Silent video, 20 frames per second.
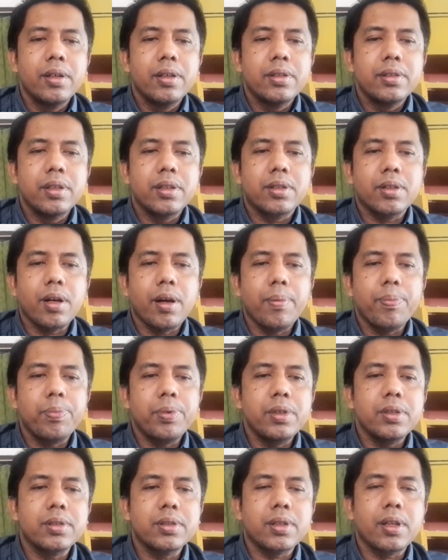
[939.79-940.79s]
the
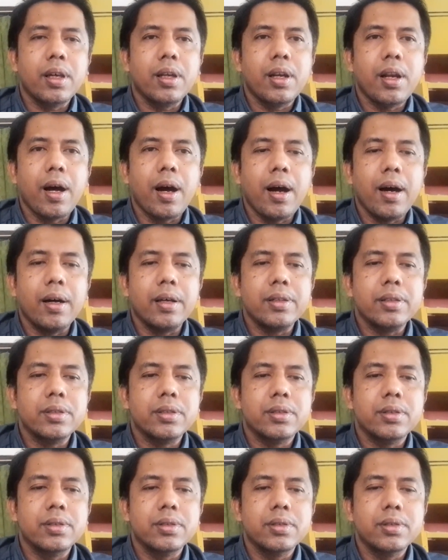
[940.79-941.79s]
therapist can
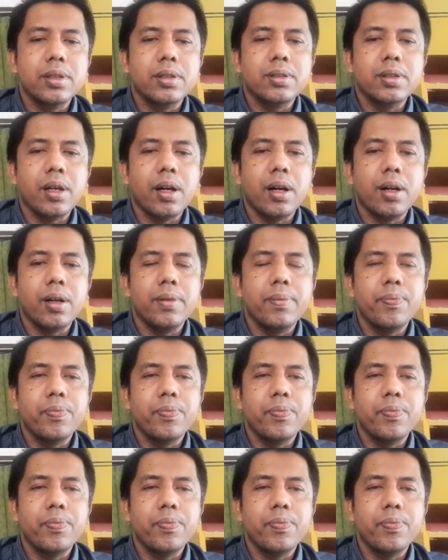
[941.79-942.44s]
ask the child